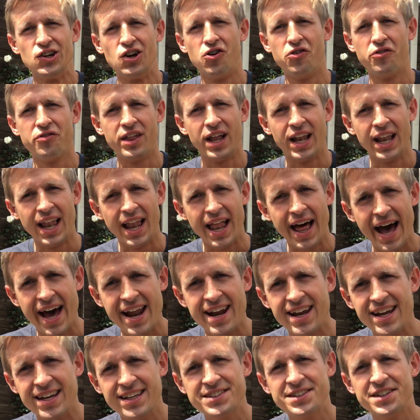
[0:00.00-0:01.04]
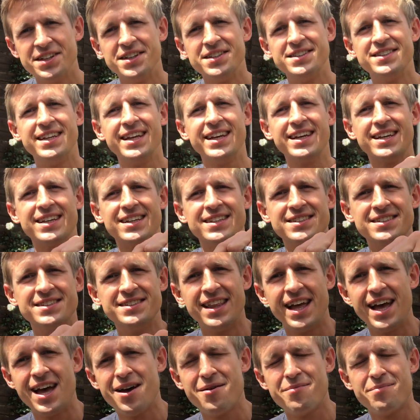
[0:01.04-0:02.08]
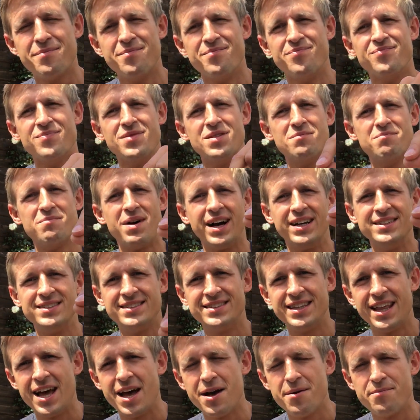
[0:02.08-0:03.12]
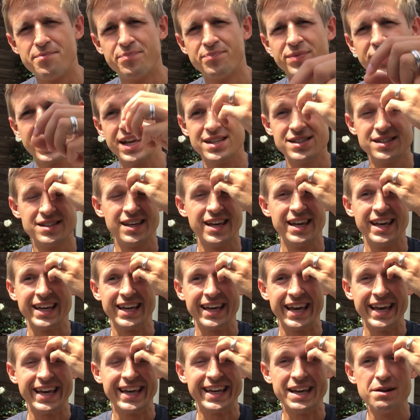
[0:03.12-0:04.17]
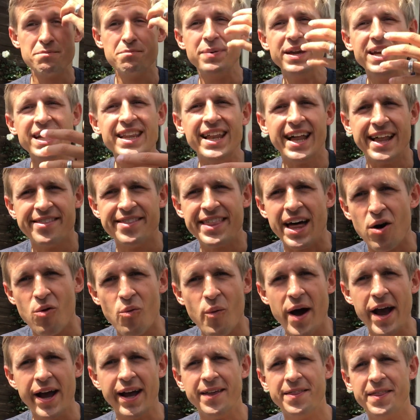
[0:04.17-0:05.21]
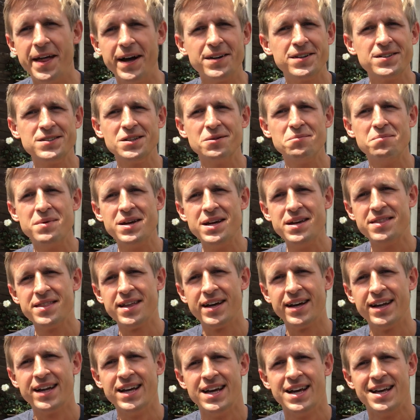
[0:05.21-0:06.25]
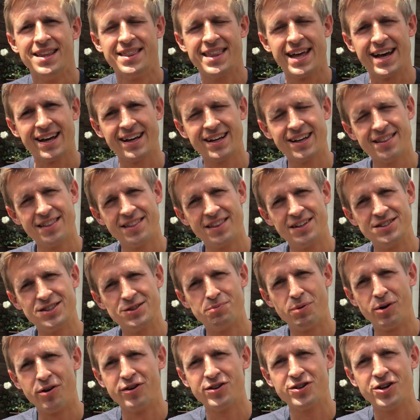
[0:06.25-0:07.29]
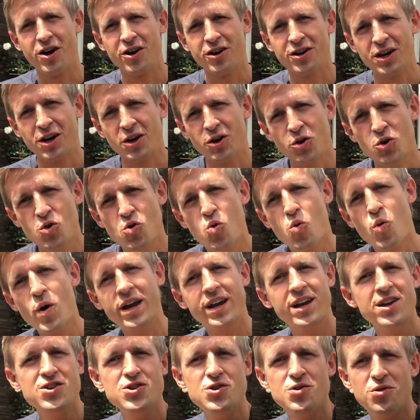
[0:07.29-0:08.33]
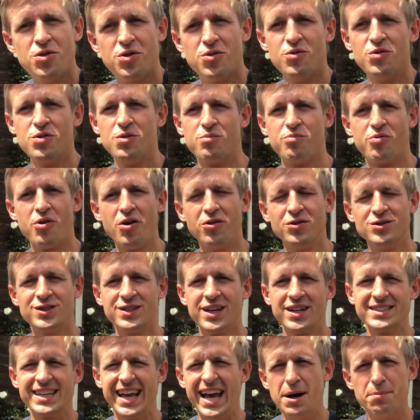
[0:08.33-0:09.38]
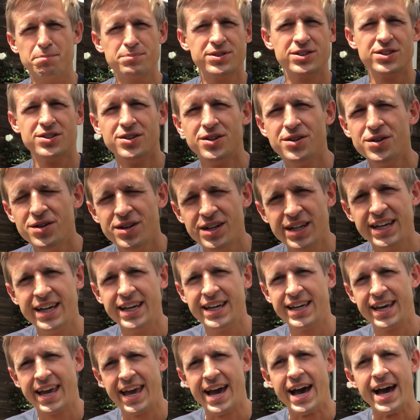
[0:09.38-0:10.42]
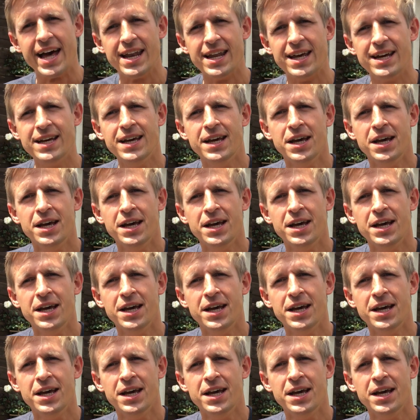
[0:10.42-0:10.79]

law of the ladder. It's going to take a step by step. It can be that way. That doesn't mean that the Spirit of God can quicken you through the process. Absolutely He can.